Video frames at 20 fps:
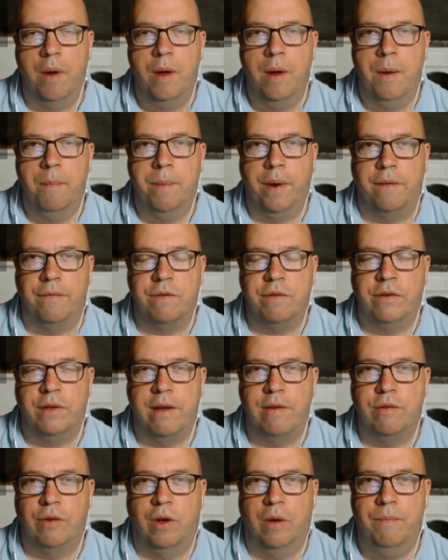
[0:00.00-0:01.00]
But at the same
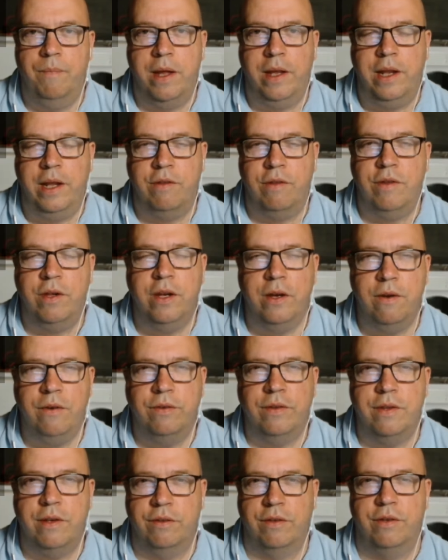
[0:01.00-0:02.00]
time, they need to use
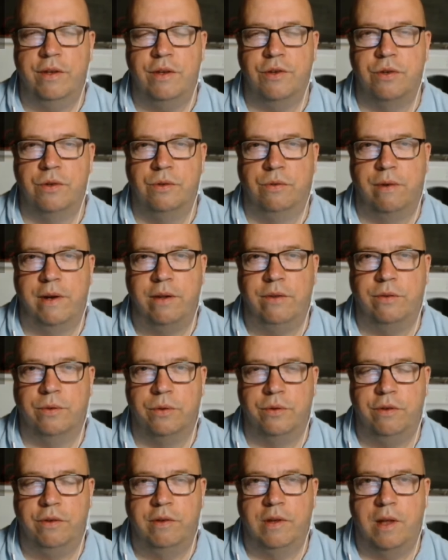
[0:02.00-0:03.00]
these additional
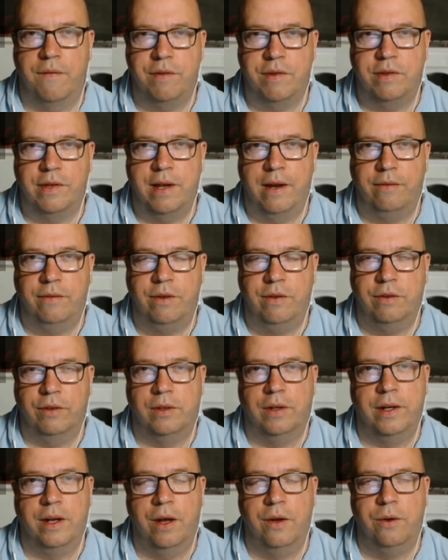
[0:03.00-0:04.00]
resources like the sound design
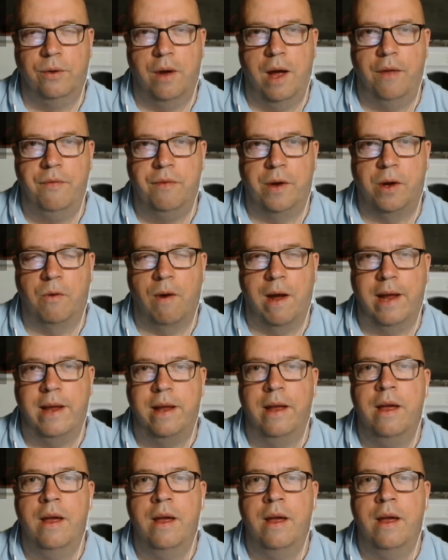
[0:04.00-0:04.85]
and the great